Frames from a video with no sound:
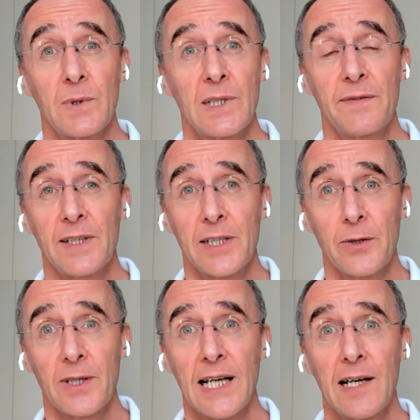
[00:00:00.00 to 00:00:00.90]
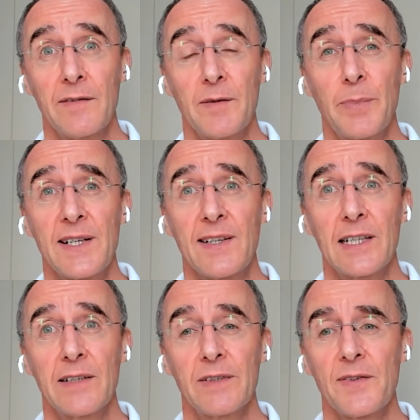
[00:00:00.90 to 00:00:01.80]
if they don't have a basic
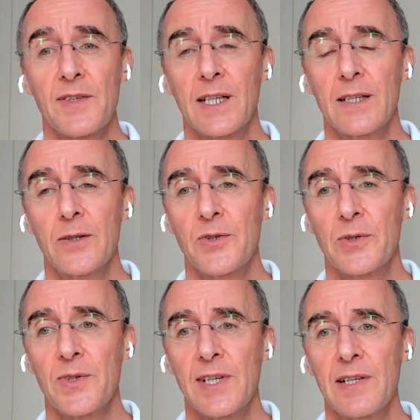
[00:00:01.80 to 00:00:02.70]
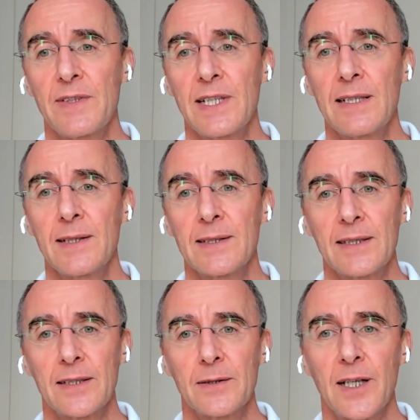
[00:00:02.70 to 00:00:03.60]
level of psychological safety, you
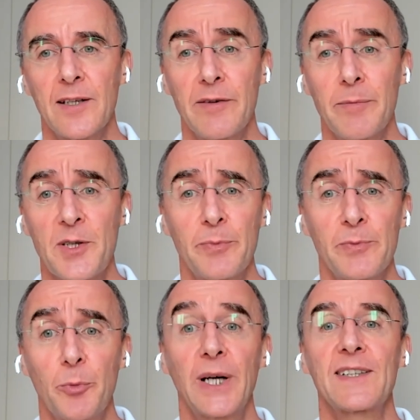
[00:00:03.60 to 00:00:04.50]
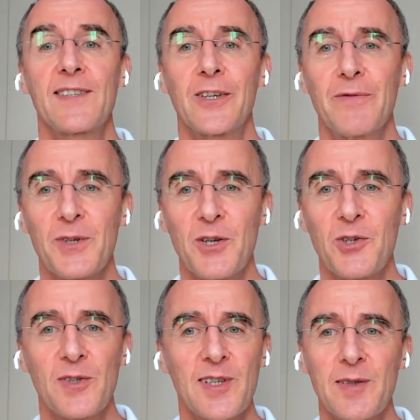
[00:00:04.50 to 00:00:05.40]
know, however much you practice the
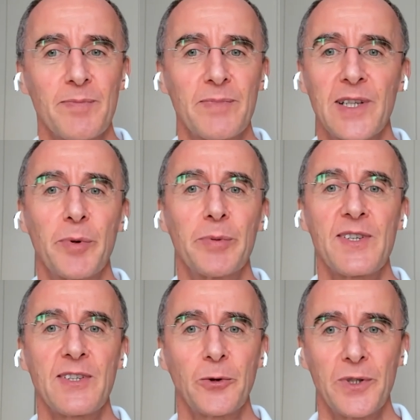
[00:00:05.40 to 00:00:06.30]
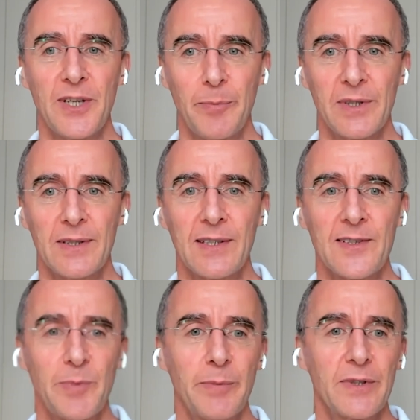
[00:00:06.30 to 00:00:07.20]
conversations, they probably still won't happen because
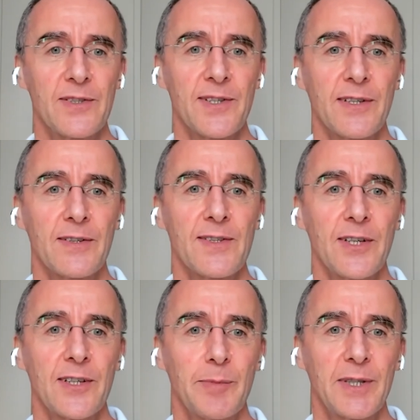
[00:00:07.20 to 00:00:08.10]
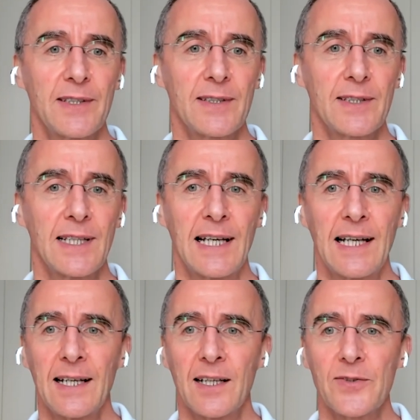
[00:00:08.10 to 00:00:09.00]
people are just concerned about the
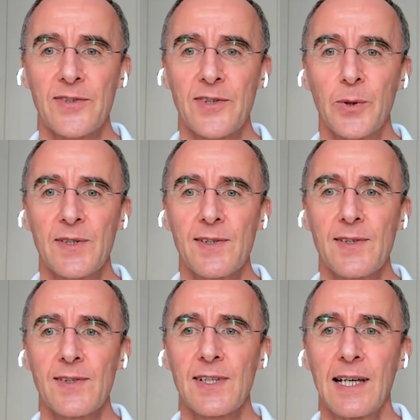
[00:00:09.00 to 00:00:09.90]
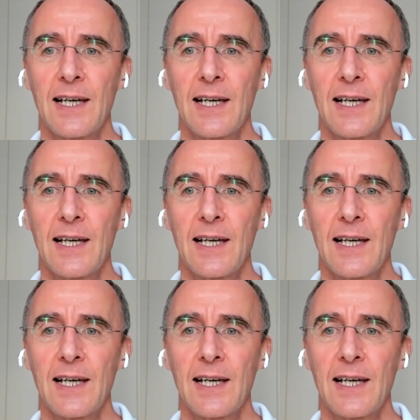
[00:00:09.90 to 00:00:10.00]
consequences.